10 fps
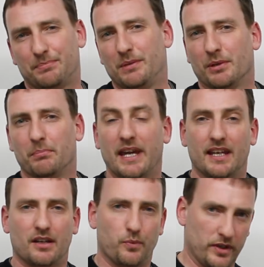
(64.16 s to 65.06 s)
people
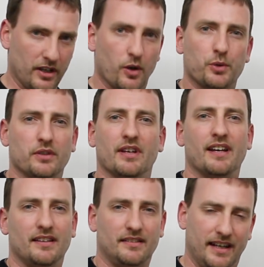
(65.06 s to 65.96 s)
make when they go to
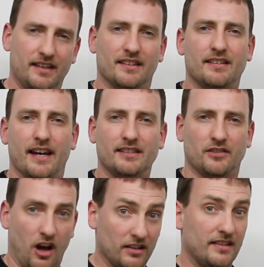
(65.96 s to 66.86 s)
take the test
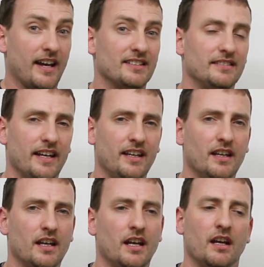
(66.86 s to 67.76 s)
on test day
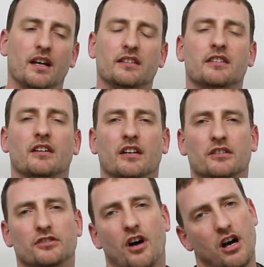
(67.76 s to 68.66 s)
is they're
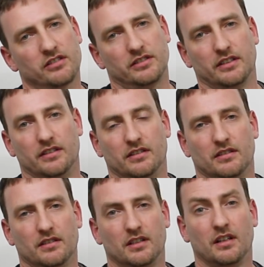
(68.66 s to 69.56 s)
exhausted.
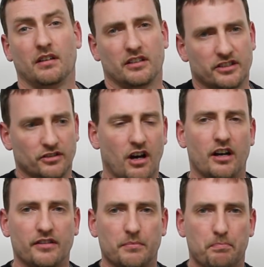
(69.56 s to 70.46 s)
They're just
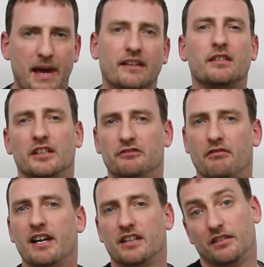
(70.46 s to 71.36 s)
not mentally
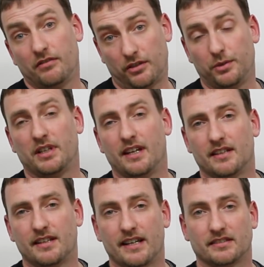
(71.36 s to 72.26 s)
ready to take
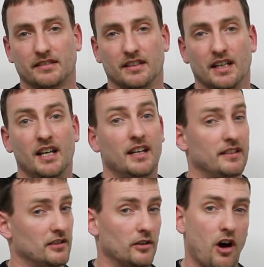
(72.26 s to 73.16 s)
the test.
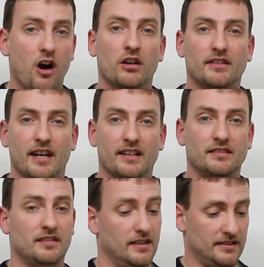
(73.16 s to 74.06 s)
It's a long
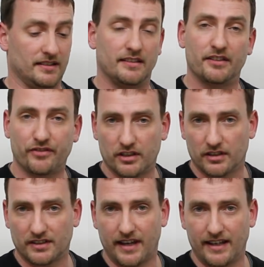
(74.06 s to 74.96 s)
test, it's a
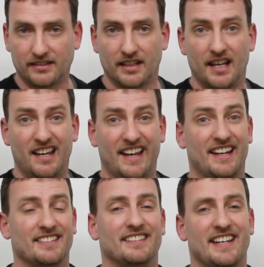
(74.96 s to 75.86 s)
difficult test,
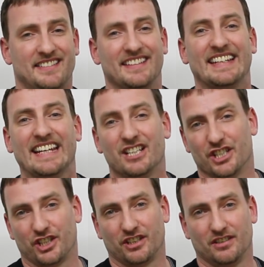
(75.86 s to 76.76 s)
and it's a test in
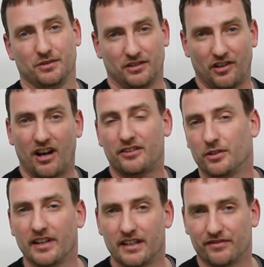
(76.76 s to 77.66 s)
English, not
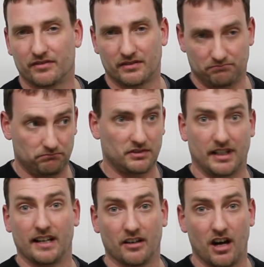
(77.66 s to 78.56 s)
your native
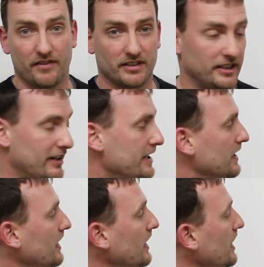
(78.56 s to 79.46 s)
tongue, obviously, right?
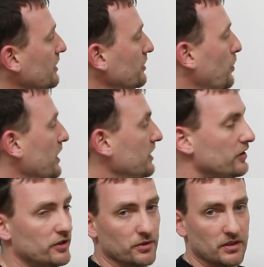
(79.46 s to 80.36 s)
So what
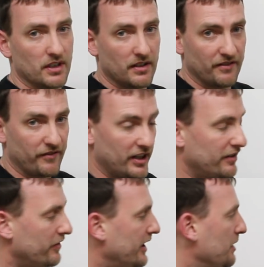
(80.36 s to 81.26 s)
do?
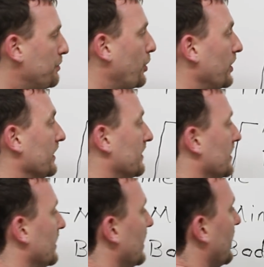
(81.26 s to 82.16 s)
Very, very important.
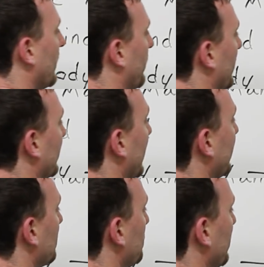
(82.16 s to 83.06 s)
The night